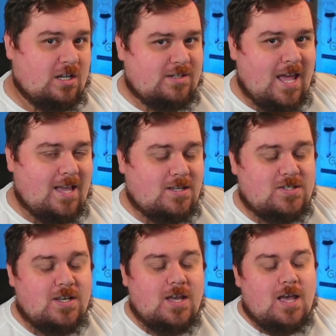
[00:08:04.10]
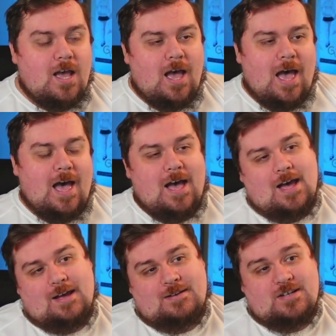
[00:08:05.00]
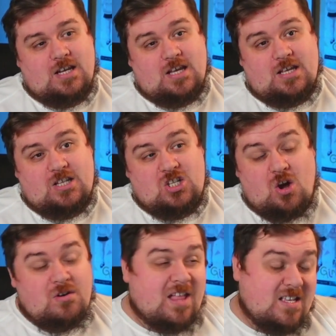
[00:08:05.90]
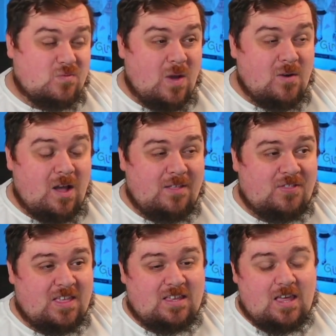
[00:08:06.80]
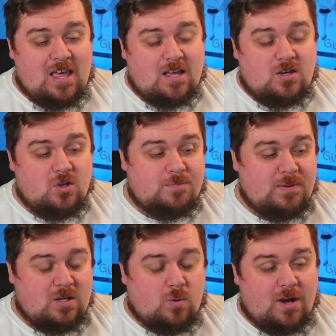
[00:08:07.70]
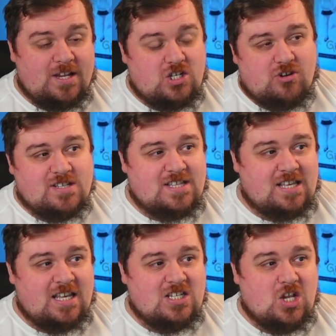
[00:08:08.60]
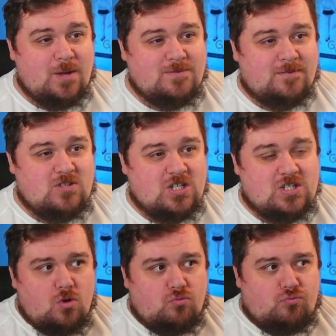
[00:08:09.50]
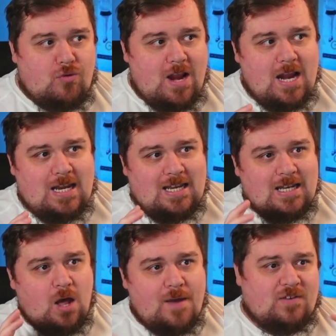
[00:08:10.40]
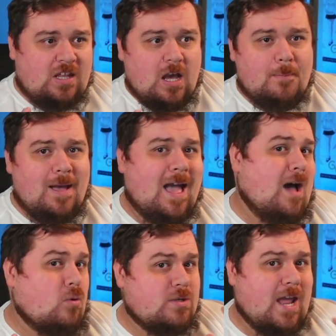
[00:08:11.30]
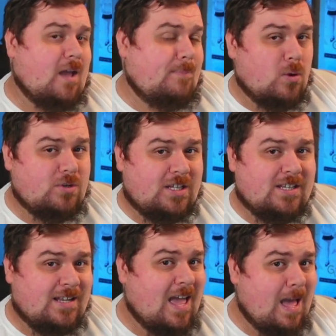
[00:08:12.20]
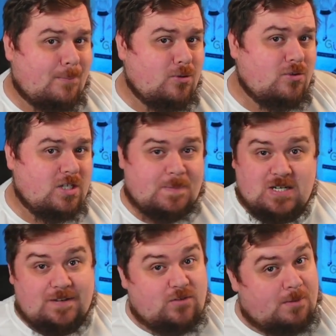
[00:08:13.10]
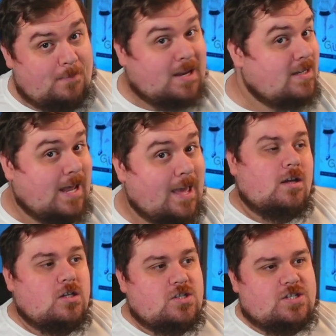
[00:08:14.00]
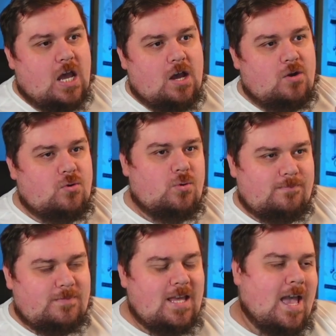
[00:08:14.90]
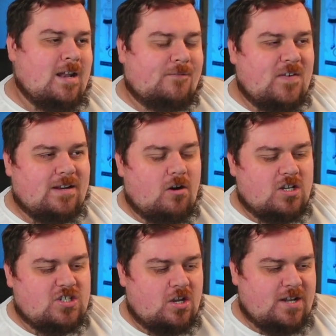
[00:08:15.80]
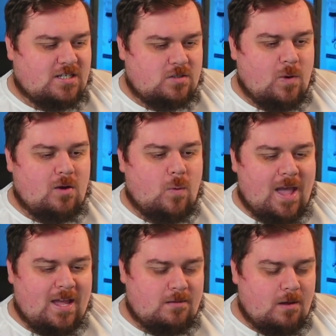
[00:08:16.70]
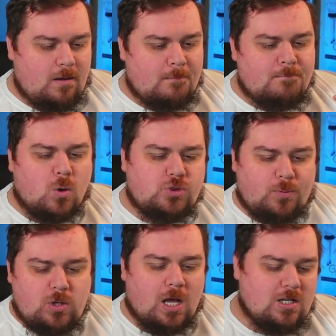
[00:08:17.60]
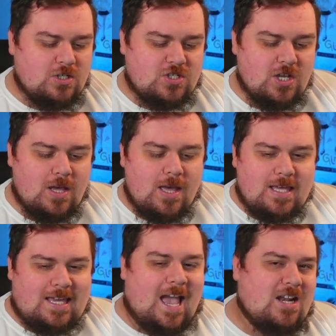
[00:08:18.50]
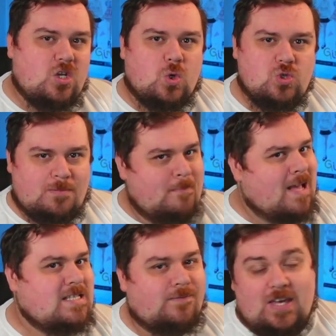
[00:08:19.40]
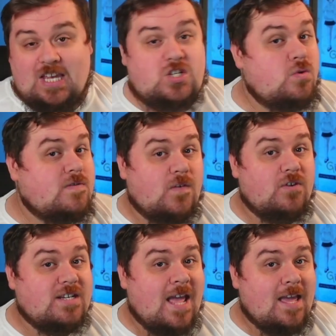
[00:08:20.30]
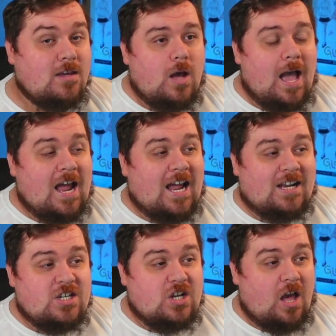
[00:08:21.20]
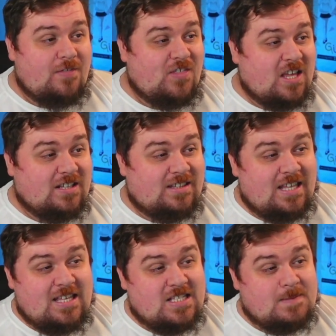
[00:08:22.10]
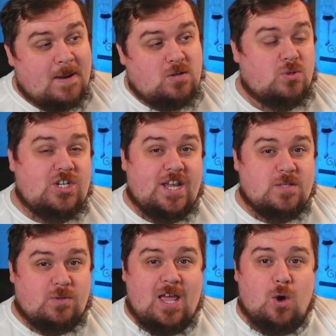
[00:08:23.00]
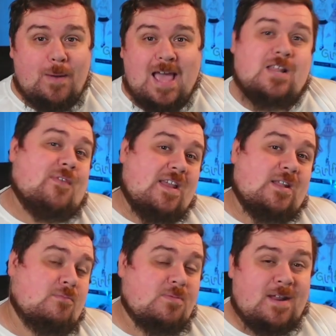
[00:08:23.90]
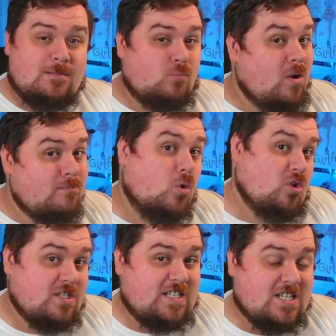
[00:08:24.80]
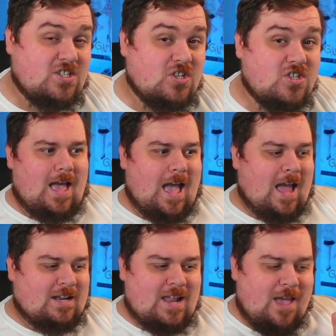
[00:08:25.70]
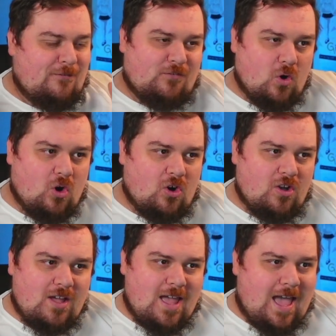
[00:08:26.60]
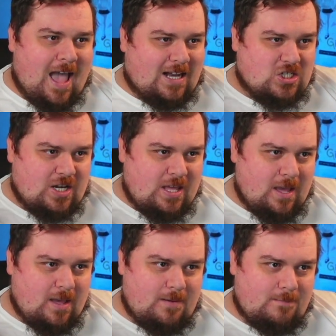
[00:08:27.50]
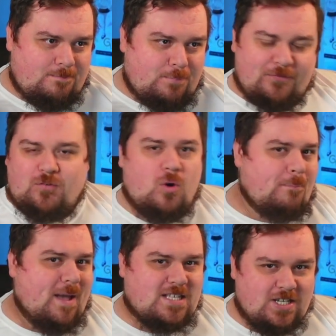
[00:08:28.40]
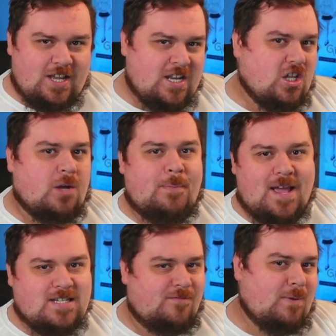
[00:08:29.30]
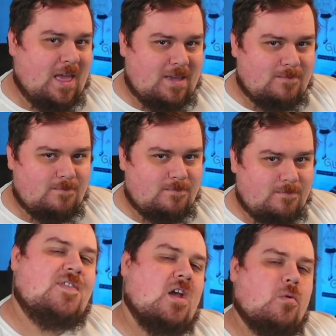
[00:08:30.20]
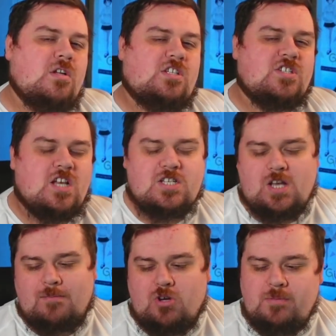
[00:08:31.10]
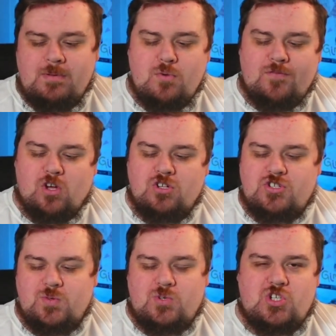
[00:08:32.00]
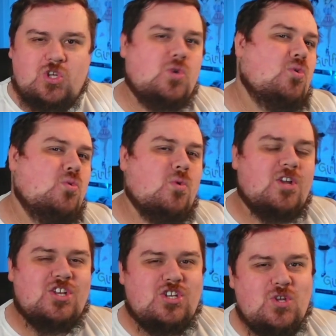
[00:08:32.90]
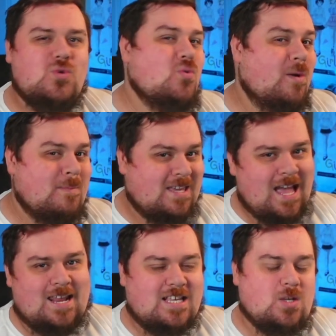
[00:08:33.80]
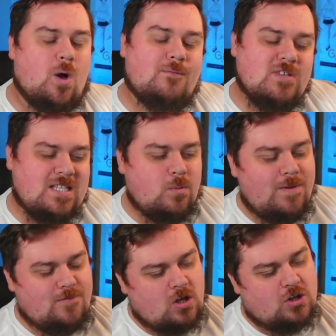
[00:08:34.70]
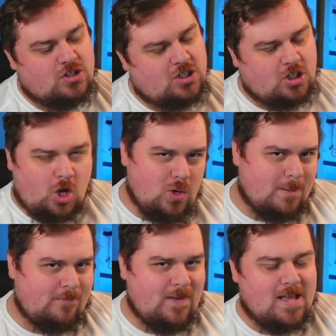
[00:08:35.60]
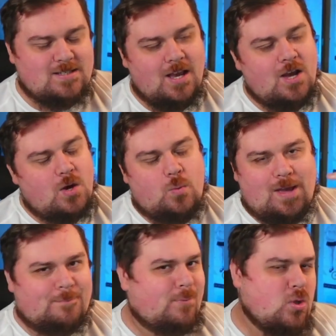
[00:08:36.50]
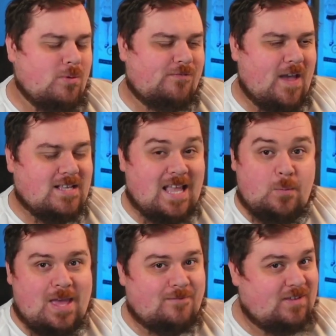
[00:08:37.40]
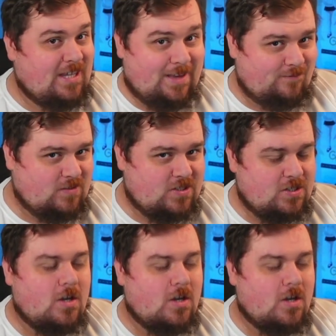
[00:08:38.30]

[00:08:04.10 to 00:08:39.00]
decks. And not only that as well, I think it could be quite interesting in terms of just really livening up how deck building can happen, especially for the main deck. So yeah, and I think there are certain decks as well where multiple colors can cause massive issues for a deck, and I think these special cheers would help elevate them to make them more consistent and therefore actually perform better in the competitive play. The next thing I want to discuss, I'm going to be moving on to 2 new mechanics. So obviously we've got collab effects, we have bloom effects, and we have gifts.